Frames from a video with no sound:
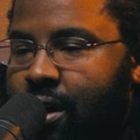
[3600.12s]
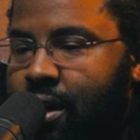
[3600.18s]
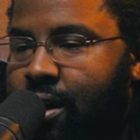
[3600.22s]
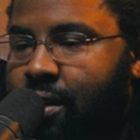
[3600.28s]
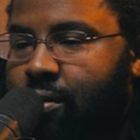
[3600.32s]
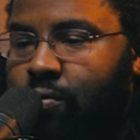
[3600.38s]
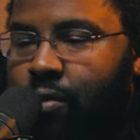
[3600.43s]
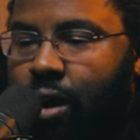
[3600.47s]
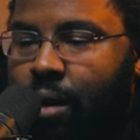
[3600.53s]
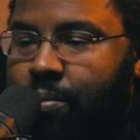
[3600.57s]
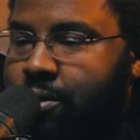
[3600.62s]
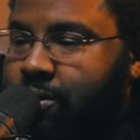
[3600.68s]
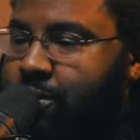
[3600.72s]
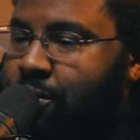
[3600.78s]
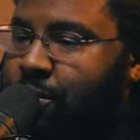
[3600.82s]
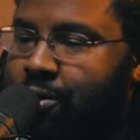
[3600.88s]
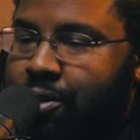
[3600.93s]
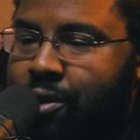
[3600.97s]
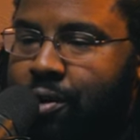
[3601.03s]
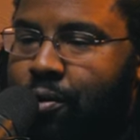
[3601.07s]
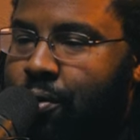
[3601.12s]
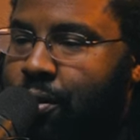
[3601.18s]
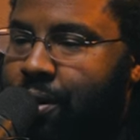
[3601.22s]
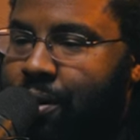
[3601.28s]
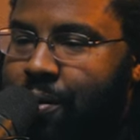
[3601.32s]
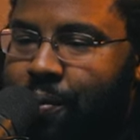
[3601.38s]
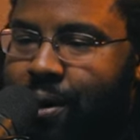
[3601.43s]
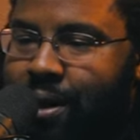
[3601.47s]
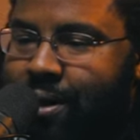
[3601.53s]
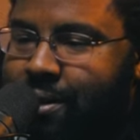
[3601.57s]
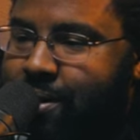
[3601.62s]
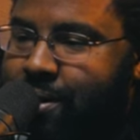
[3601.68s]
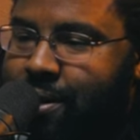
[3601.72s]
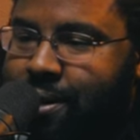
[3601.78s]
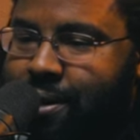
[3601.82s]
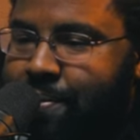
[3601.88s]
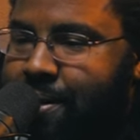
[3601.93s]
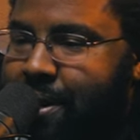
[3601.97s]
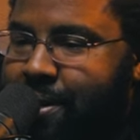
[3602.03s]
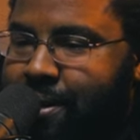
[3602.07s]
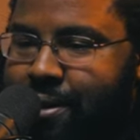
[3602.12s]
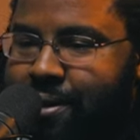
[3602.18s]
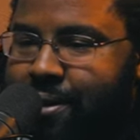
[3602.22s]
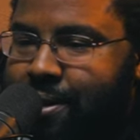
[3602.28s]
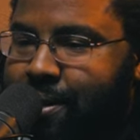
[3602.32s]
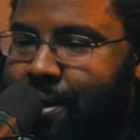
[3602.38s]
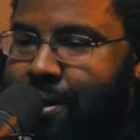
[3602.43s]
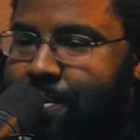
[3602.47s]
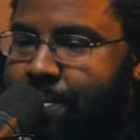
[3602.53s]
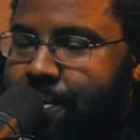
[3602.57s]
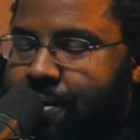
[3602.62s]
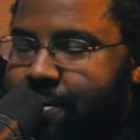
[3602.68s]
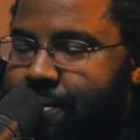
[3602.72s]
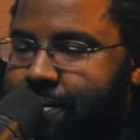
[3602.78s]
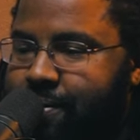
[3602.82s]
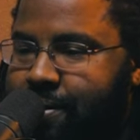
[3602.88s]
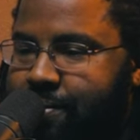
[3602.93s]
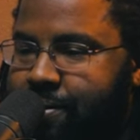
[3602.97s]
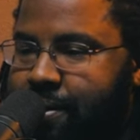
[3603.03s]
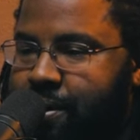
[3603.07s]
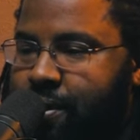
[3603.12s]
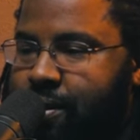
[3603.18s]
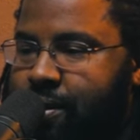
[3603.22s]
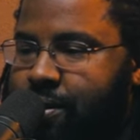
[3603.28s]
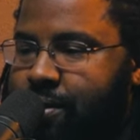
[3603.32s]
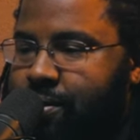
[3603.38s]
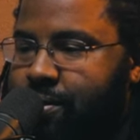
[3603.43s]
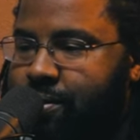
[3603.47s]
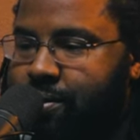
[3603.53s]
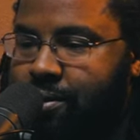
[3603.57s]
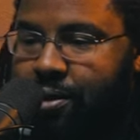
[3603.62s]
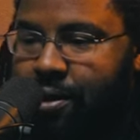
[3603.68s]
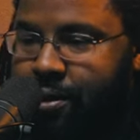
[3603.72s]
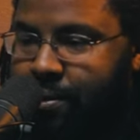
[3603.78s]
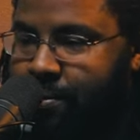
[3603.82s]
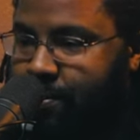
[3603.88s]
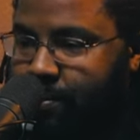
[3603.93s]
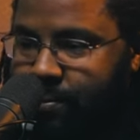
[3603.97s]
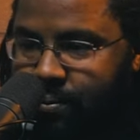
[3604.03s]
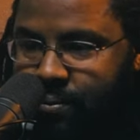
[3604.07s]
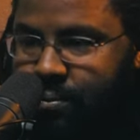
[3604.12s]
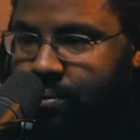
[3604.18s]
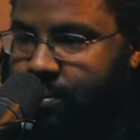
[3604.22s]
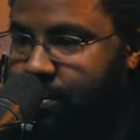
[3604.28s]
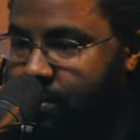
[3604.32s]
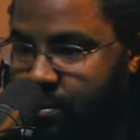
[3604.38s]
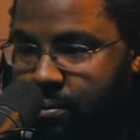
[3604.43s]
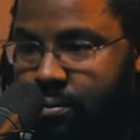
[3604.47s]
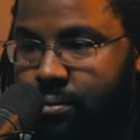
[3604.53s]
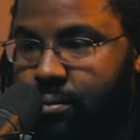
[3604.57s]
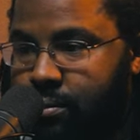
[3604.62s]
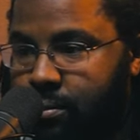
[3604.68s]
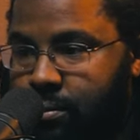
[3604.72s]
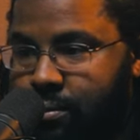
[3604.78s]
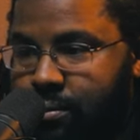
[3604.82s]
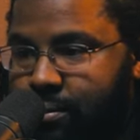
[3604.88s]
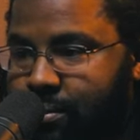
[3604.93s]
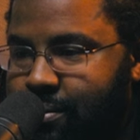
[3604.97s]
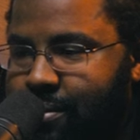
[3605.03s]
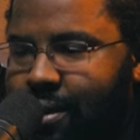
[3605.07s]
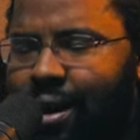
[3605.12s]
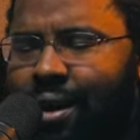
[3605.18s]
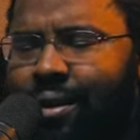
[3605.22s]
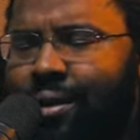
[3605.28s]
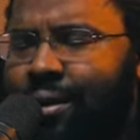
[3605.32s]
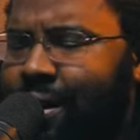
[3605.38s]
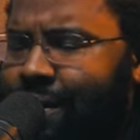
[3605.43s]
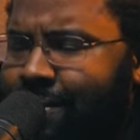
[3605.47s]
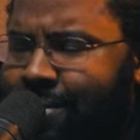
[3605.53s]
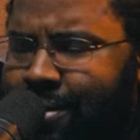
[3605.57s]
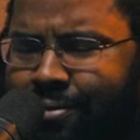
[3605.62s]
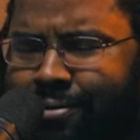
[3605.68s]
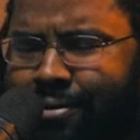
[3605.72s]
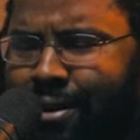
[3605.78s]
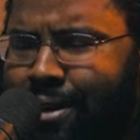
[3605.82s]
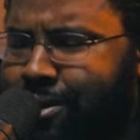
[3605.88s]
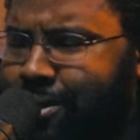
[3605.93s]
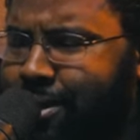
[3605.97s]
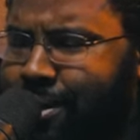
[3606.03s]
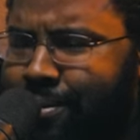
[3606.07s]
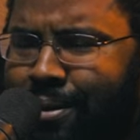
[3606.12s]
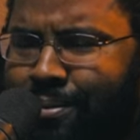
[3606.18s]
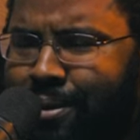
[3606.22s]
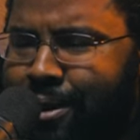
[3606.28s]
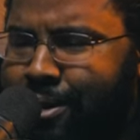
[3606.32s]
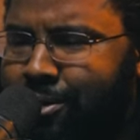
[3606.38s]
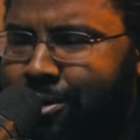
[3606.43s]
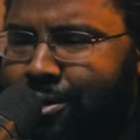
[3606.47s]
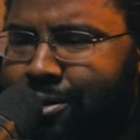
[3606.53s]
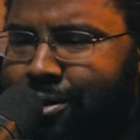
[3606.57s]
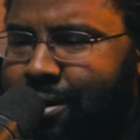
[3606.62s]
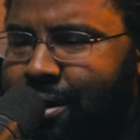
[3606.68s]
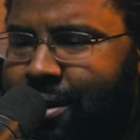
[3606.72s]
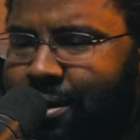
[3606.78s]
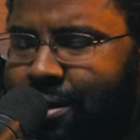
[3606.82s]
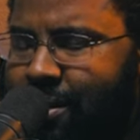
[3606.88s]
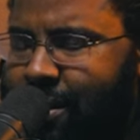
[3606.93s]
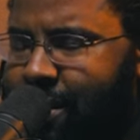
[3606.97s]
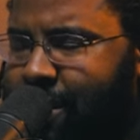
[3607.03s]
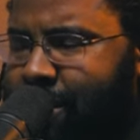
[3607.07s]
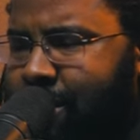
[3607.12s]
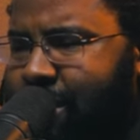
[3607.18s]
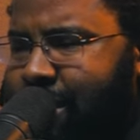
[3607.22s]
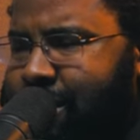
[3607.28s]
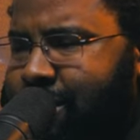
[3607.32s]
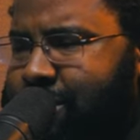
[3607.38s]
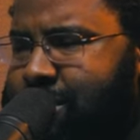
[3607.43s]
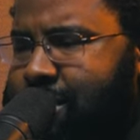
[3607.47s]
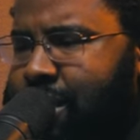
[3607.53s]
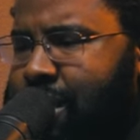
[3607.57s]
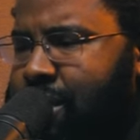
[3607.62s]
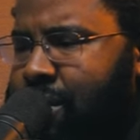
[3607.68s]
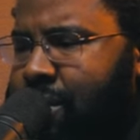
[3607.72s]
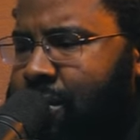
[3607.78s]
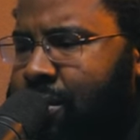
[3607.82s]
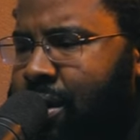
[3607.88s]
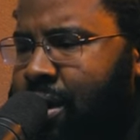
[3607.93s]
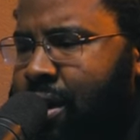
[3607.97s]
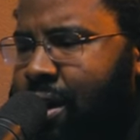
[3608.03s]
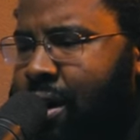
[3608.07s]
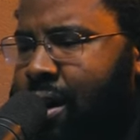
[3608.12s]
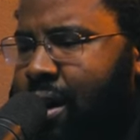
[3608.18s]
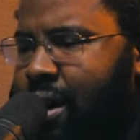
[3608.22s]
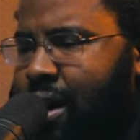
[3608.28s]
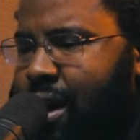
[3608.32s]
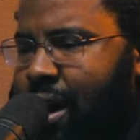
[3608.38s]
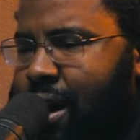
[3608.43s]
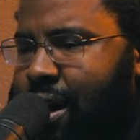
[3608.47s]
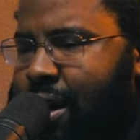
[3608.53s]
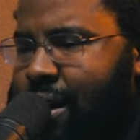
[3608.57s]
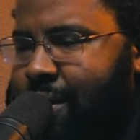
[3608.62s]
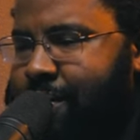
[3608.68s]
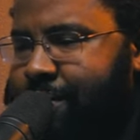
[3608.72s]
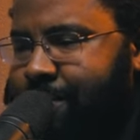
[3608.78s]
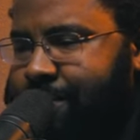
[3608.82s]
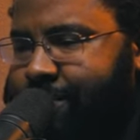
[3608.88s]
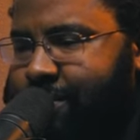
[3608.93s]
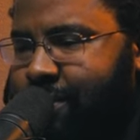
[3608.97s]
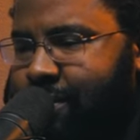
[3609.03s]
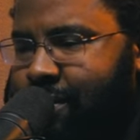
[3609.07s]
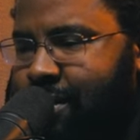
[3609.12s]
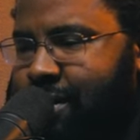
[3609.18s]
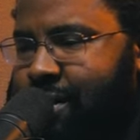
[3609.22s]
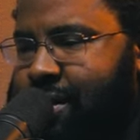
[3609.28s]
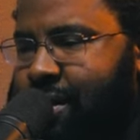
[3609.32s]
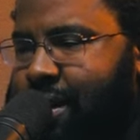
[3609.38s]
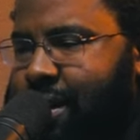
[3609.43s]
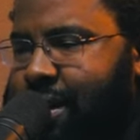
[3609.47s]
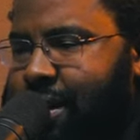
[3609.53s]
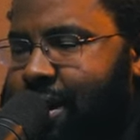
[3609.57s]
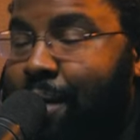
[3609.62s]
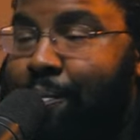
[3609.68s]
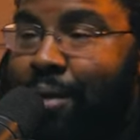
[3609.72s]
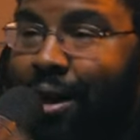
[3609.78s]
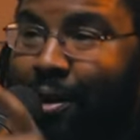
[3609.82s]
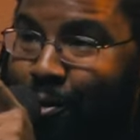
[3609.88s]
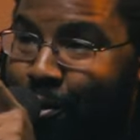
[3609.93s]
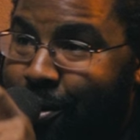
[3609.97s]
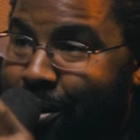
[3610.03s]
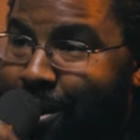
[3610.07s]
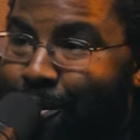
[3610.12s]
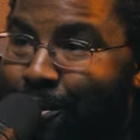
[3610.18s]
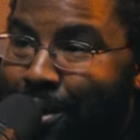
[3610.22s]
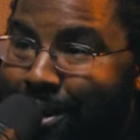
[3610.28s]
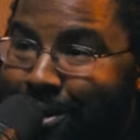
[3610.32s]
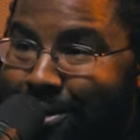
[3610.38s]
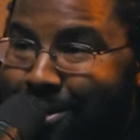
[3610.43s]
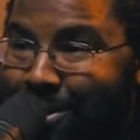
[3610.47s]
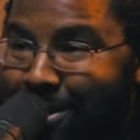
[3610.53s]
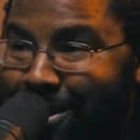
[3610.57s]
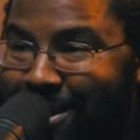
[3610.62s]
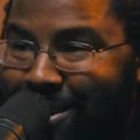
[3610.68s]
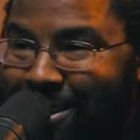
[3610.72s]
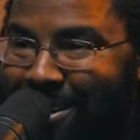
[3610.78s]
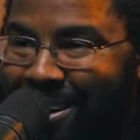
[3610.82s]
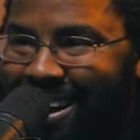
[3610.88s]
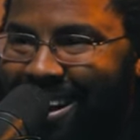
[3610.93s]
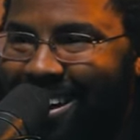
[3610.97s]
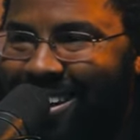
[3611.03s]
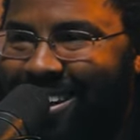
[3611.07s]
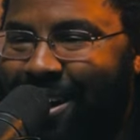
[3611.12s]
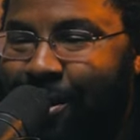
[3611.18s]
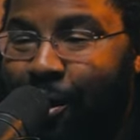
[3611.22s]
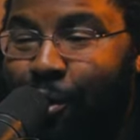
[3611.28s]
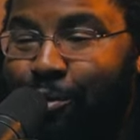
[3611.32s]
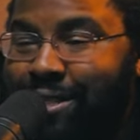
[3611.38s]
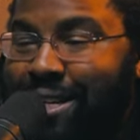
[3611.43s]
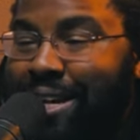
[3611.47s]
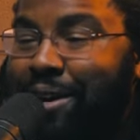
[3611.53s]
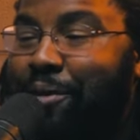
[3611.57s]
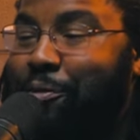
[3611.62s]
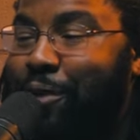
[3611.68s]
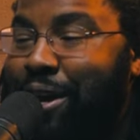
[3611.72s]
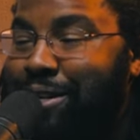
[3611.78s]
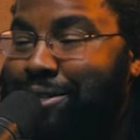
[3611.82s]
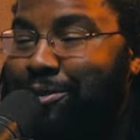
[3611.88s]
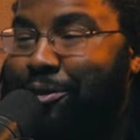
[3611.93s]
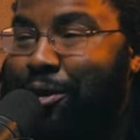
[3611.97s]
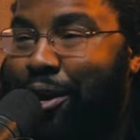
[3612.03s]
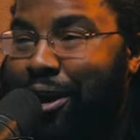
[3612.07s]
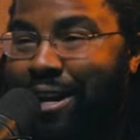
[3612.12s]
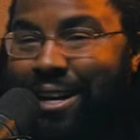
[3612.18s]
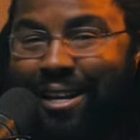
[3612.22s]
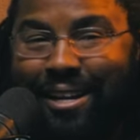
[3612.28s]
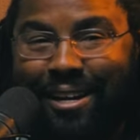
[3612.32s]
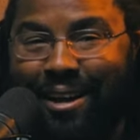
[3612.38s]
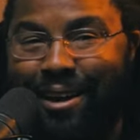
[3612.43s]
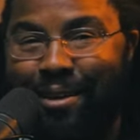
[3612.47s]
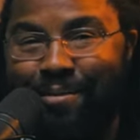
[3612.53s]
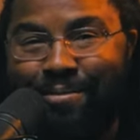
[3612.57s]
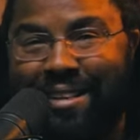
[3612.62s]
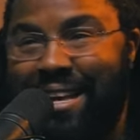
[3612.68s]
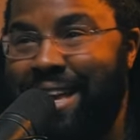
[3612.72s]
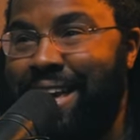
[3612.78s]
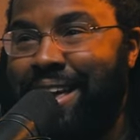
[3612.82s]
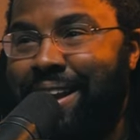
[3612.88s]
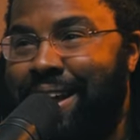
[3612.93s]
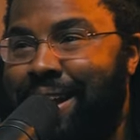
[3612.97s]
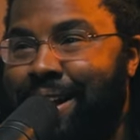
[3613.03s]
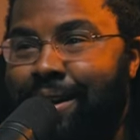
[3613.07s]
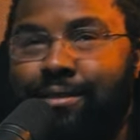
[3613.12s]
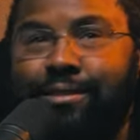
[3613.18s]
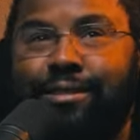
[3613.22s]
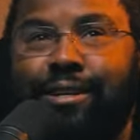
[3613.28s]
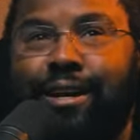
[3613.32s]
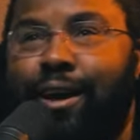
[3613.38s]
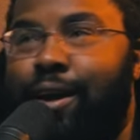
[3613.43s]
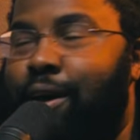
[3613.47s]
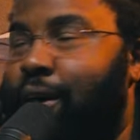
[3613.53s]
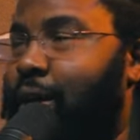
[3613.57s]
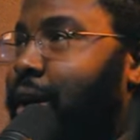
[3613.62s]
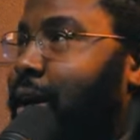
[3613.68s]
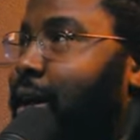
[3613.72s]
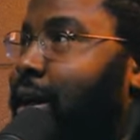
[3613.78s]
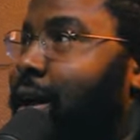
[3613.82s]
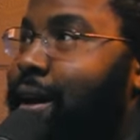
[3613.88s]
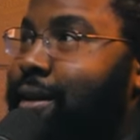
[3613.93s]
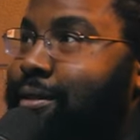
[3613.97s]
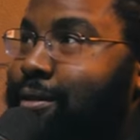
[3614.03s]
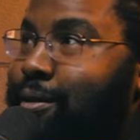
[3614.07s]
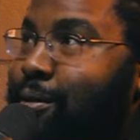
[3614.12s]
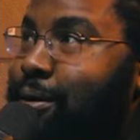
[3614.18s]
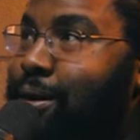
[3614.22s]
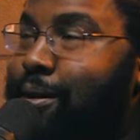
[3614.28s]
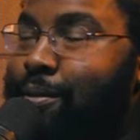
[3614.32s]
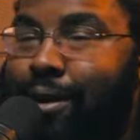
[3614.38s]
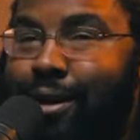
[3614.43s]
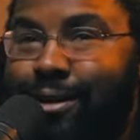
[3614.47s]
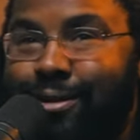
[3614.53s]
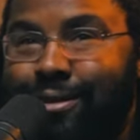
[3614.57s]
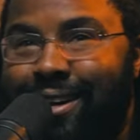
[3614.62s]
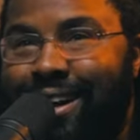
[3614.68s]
Robert George and Cornel West talk about this in a couple different articles. You know, yeah, what a beautiful friendship. I love the, the, friendship. I mean, yeah. it's just uh, you know, and so, um, uh, I met Cornel West the other day. Really? I was in a restaurant and he comes in and I was like, that's Cornel West.